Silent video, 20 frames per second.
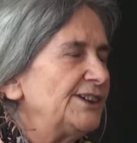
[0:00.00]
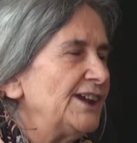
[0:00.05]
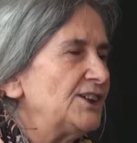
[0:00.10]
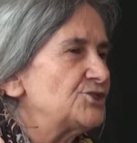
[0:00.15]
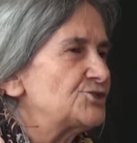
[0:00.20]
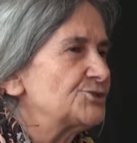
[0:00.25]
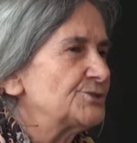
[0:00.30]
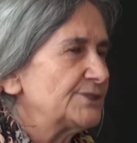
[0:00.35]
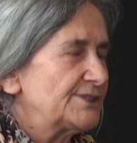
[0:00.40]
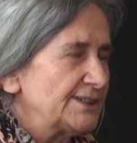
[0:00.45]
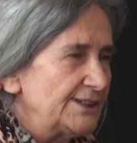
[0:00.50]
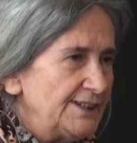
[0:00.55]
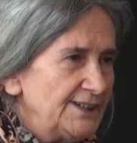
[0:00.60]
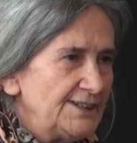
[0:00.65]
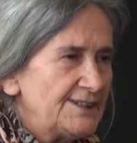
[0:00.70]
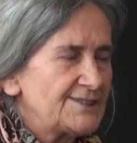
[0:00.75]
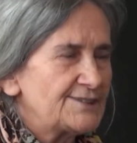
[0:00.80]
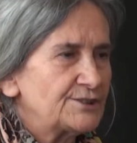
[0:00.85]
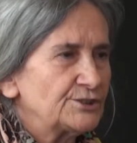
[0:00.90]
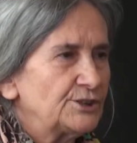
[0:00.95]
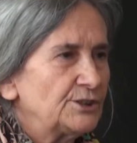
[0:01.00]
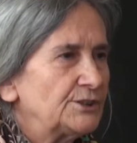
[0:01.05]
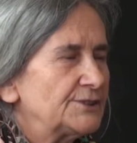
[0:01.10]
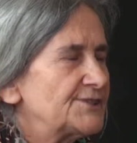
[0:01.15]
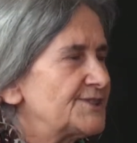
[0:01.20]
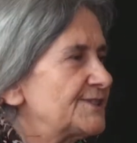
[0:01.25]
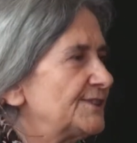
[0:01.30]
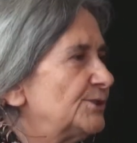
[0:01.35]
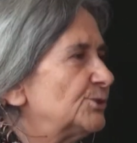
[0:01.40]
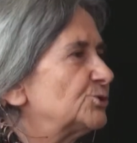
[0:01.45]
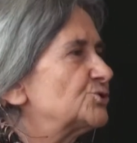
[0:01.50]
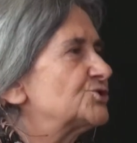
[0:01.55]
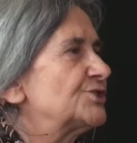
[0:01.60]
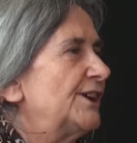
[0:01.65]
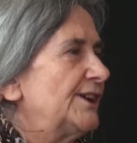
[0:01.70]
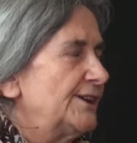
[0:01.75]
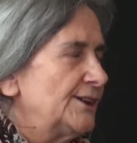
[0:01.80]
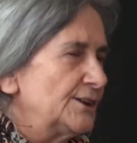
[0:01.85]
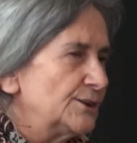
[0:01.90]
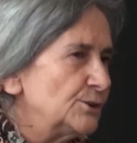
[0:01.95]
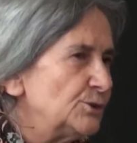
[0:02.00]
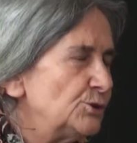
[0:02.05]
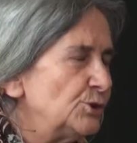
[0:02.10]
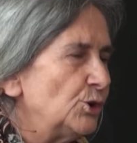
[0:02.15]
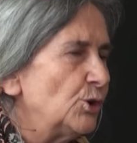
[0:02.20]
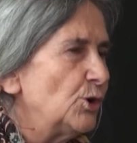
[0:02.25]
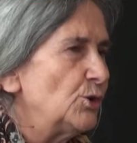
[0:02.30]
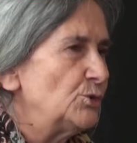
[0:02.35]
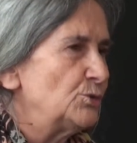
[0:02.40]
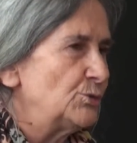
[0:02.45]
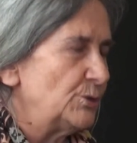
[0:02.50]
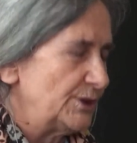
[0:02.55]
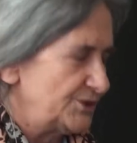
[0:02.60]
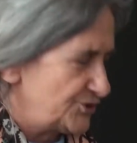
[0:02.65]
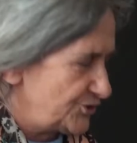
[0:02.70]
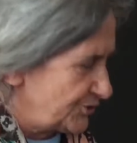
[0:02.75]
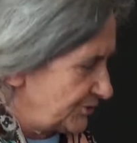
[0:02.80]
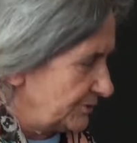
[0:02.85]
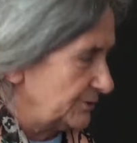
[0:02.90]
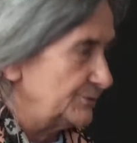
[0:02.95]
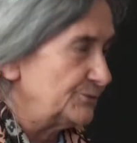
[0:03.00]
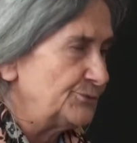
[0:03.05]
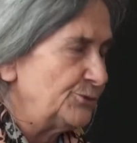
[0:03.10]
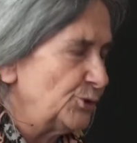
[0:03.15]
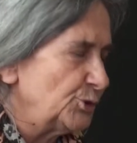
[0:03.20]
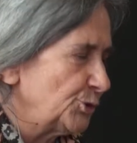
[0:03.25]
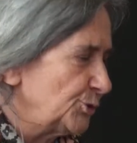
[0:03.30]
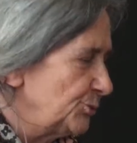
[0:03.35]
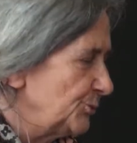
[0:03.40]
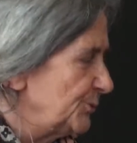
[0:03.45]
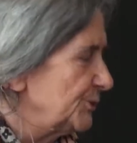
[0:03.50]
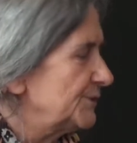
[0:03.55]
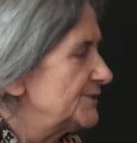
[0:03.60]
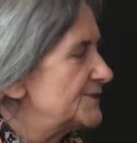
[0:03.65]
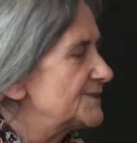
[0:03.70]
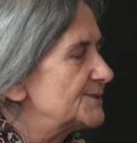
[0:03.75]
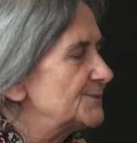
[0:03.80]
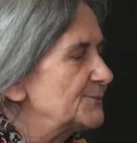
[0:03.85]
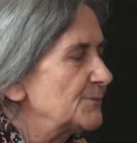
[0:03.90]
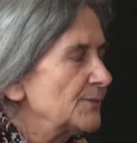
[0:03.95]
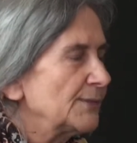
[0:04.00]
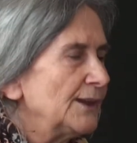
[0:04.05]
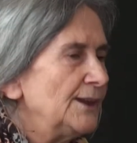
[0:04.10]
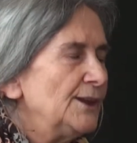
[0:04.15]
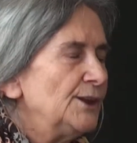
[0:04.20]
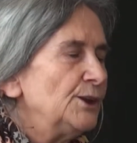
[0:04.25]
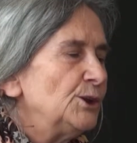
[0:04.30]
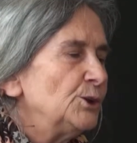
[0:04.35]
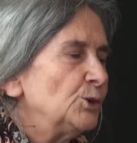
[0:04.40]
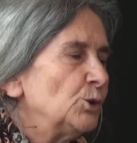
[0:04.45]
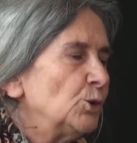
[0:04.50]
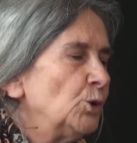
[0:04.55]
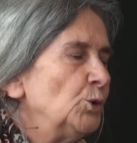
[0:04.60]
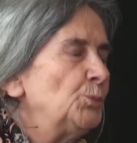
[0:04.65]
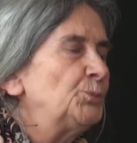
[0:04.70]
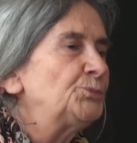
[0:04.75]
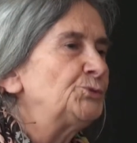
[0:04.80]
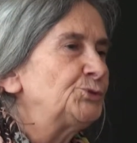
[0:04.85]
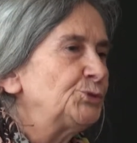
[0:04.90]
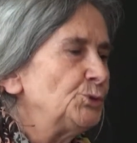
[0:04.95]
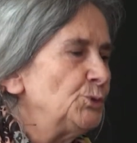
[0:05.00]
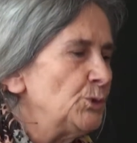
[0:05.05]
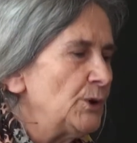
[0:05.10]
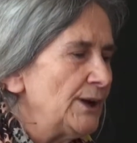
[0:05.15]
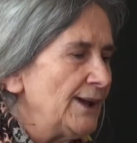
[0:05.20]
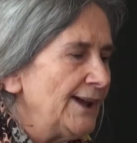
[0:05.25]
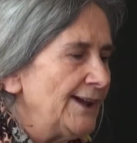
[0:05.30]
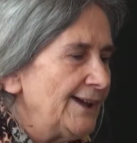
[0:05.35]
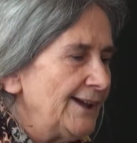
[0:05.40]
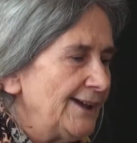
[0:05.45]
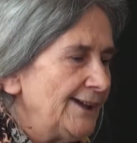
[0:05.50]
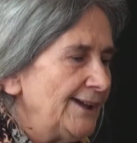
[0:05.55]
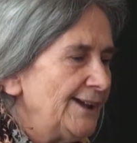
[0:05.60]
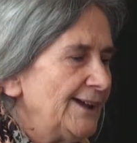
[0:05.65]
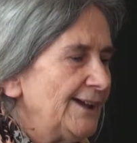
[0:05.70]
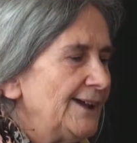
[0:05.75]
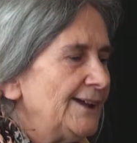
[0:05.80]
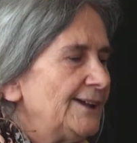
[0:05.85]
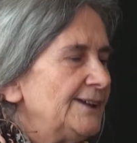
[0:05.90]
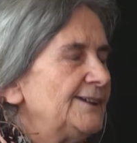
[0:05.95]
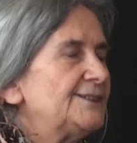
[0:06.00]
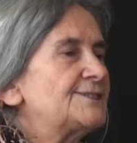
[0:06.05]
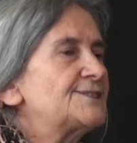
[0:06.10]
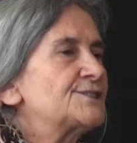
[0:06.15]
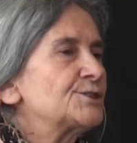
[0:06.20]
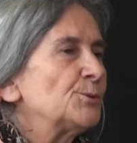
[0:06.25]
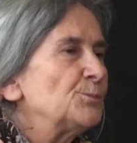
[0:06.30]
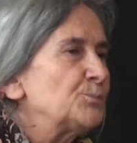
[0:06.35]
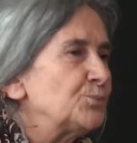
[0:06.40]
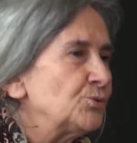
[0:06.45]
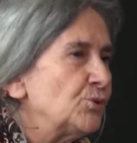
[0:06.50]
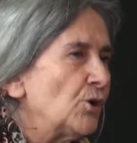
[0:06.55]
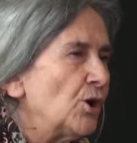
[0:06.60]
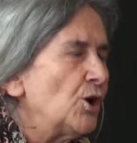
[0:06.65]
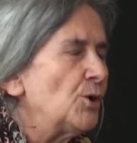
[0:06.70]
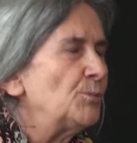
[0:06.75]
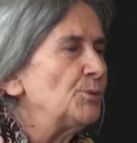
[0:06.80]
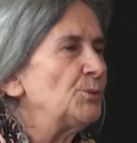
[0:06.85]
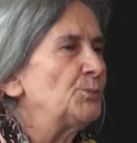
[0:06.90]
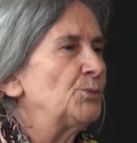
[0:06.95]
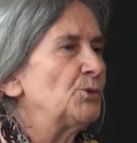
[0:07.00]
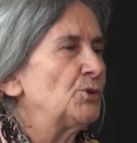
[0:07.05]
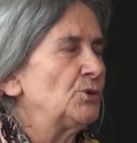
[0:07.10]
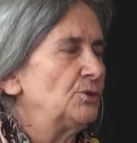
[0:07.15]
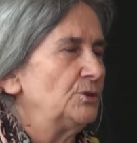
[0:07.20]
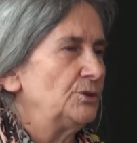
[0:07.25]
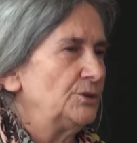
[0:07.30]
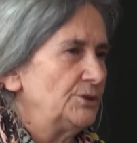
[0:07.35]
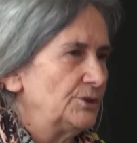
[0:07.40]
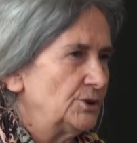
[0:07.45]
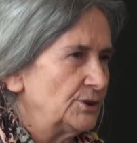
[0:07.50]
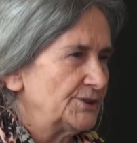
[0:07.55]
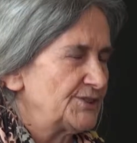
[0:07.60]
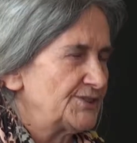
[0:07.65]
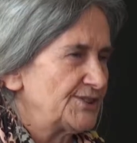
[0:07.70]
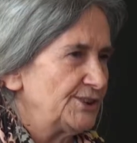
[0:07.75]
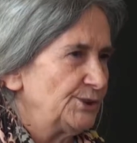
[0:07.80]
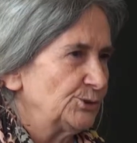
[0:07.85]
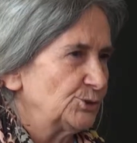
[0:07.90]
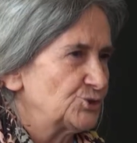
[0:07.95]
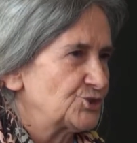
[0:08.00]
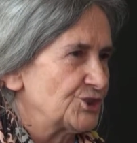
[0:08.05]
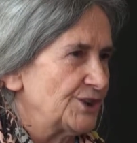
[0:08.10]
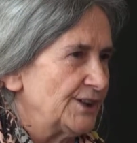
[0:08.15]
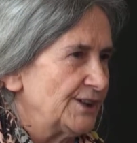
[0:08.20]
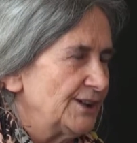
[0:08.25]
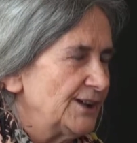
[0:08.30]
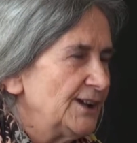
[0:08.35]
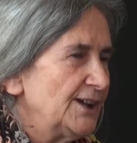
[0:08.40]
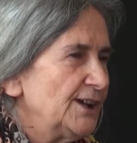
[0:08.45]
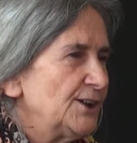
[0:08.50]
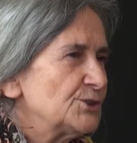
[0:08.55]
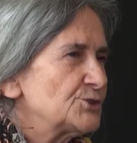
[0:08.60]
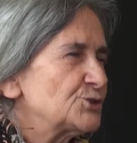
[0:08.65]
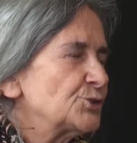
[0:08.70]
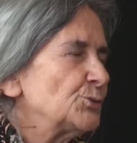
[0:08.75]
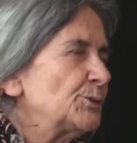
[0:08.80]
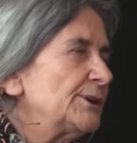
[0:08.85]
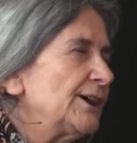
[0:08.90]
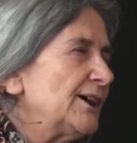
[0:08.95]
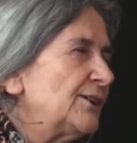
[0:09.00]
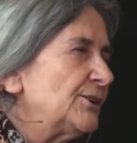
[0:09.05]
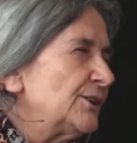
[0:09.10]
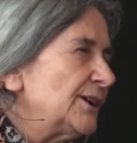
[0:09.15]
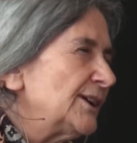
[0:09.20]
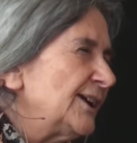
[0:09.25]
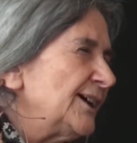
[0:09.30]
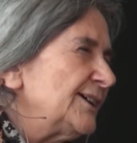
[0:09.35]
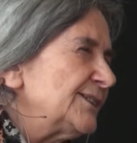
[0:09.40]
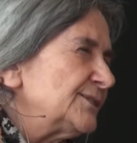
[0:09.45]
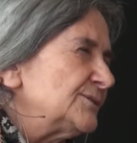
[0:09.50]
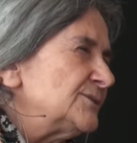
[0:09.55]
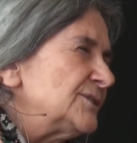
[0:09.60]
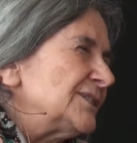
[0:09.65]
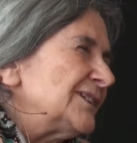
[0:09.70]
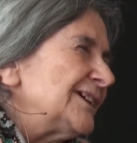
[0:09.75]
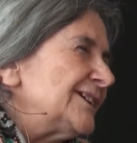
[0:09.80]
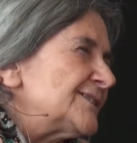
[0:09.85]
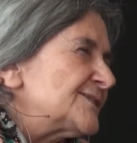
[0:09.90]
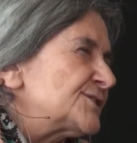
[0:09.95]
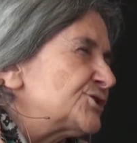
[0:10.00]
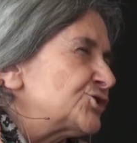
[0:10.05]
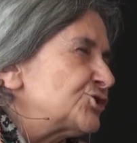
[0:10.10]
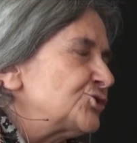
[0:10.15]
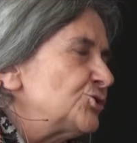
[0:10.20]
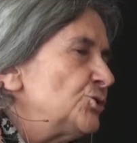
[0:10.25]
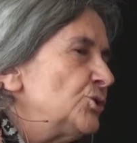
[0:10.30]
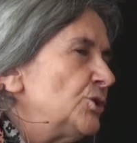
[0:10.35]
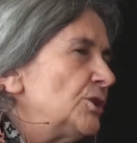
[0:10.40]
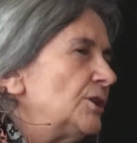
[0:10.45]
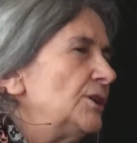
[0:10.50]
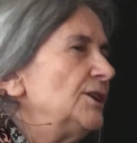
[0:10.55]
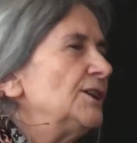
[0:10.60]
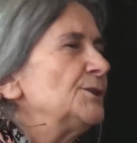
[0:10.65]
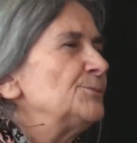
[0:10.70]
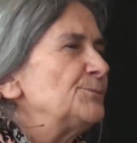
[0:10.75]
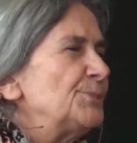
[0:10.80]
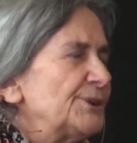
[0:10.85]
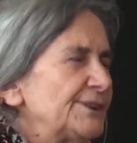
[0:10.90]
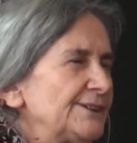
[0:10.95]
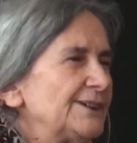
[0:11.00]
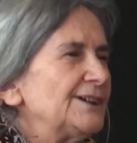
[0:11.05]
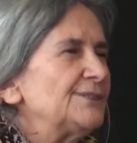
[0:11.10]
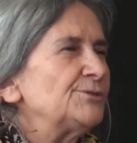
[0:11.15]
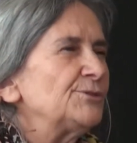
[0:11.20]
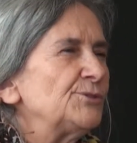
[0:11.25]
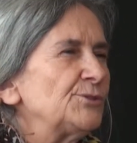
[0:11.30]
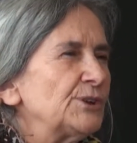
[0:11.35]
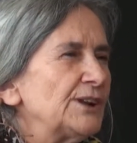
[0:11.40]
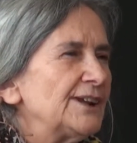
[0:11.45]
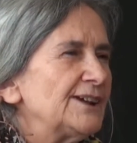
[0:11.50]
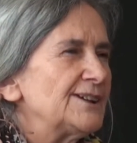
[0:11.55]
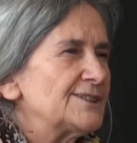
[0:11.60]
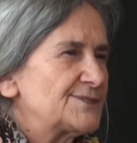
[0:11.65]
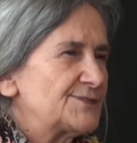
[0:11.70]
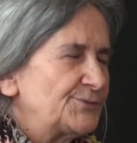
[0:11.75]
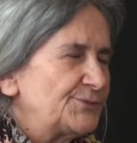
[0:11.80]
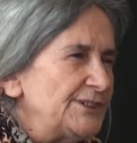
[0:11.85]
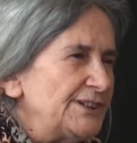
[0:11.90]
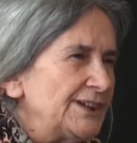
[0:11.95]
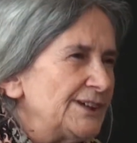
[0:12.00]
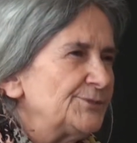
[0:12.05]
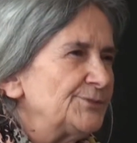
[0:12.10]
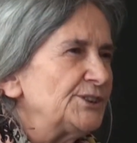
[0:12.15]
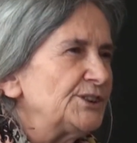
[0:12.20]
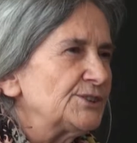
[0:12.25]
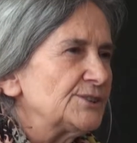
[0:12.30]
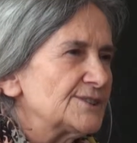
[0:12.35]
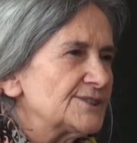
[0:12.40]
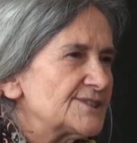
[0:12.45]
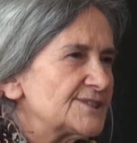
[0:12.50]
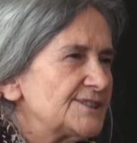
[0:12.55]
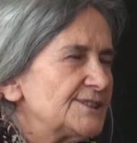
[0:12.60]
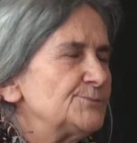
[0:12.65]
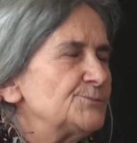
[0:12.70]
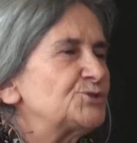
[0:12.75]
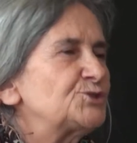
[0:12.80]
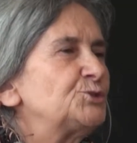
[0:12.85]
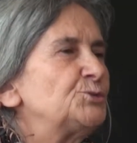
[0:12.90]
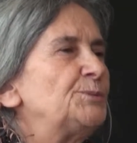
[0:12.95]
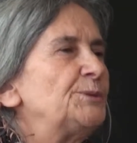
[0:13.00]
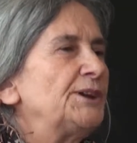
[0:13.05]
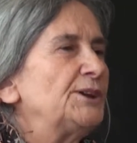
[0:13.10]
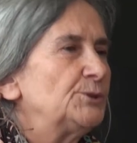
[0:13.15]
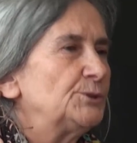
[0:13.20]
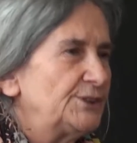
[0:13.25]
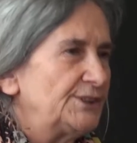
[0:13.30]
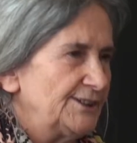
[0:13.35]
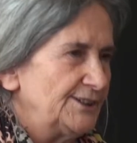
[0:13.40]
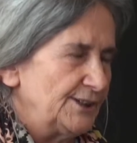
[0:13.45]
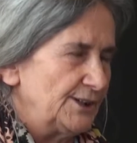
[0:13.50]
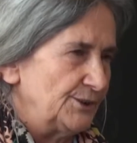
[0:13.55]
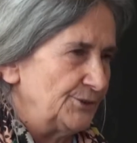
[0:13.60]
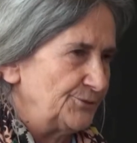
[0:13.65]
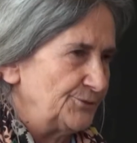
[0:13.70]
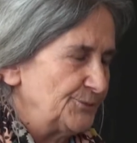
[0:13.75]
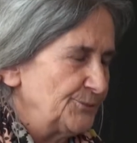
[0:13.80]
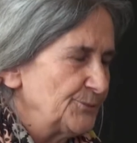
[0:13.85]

the agent, is a carcinogen. No question for humans. Group 2A, it's a probable carcinogen. So we are a little less sure, but nevertheless, the evidence seems to be good enough.